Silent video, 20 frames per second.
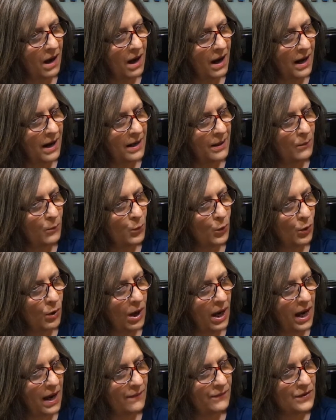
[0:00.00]
I will
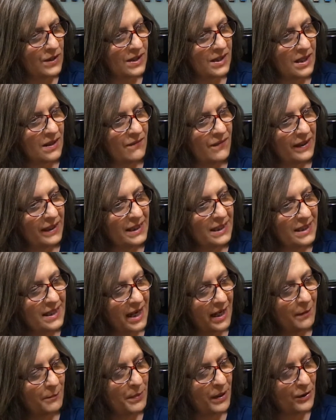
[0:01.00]
have to see if I can
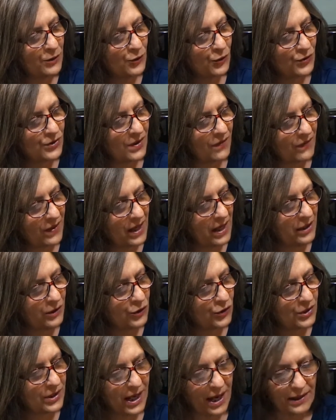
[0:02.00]
take pictures of
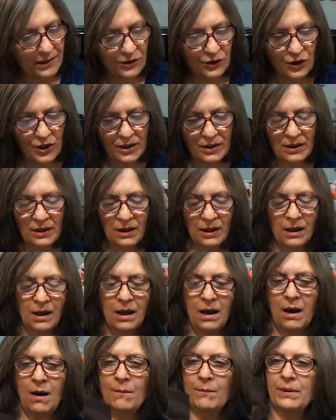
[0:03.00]
each section,
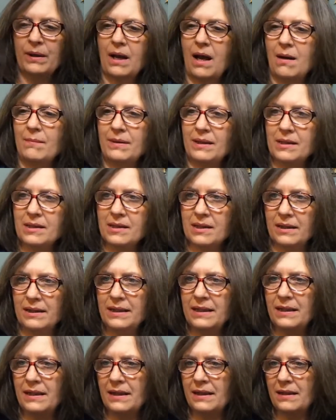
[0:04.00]
but I'm
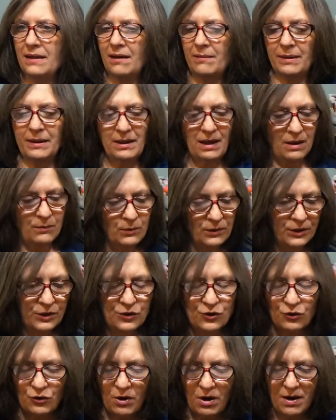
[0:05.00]
excited. I mean, I want
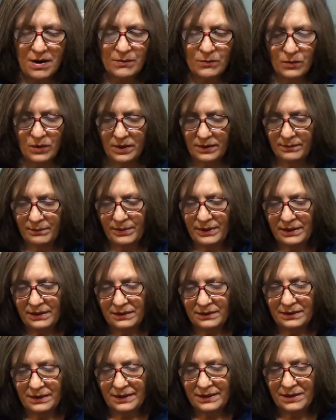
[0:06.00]
to try one, but
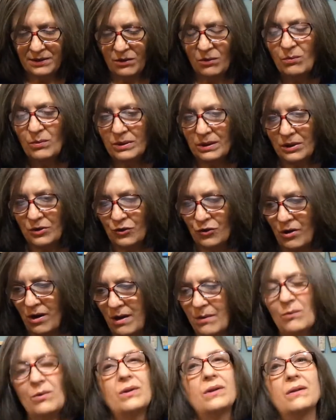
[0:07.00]
I don't want to try
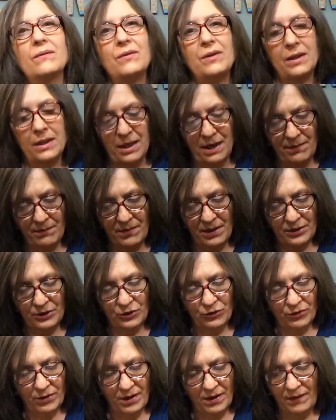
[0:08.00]
one if you get my
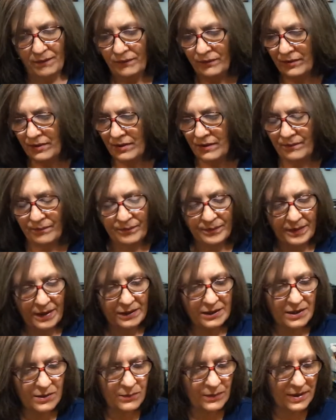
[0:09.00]
drift. I
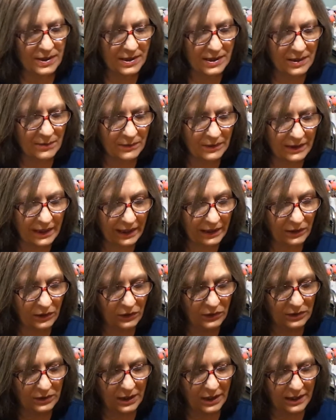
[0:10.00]
just want to see what they
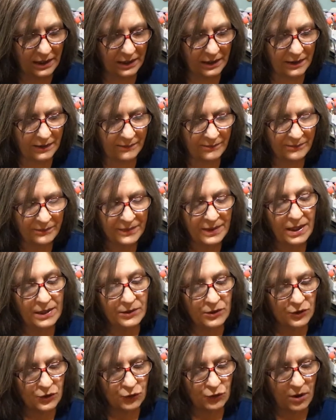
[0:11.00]
look like.
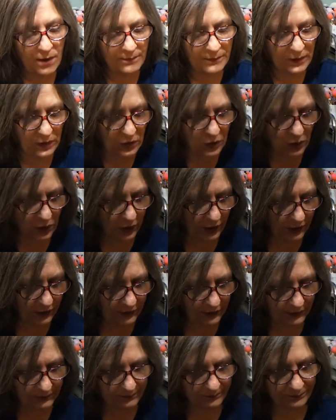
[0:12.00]
Just drop the
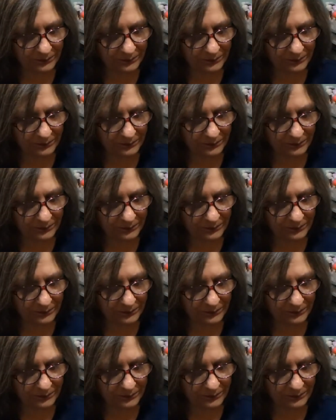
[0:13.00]
card.